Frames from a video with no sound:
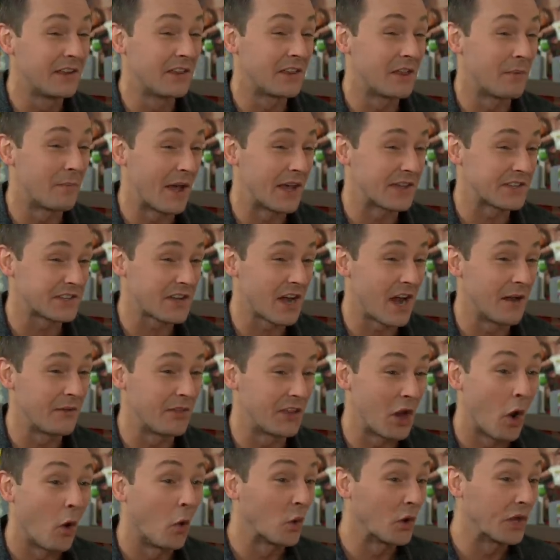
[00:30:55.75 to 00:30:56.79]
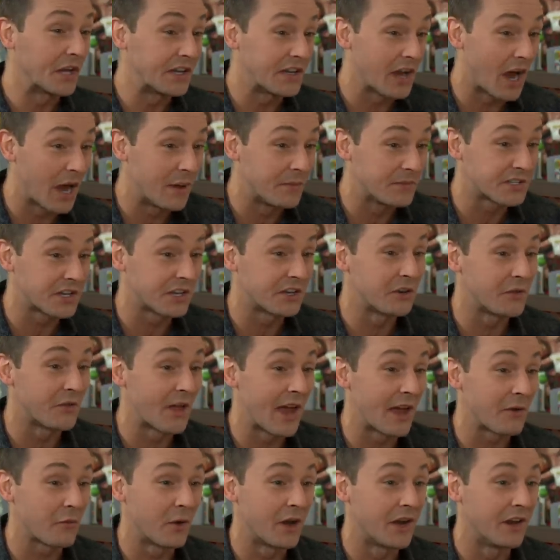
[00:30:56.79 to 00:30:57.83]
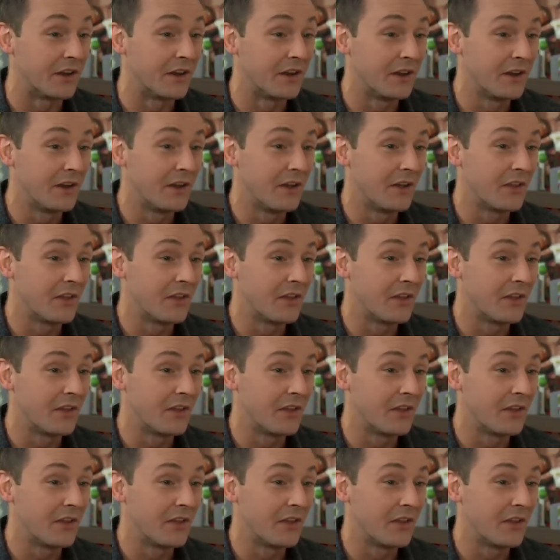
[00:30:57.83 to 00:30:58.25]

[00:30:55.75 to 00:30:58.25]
the best time, the only times to do that when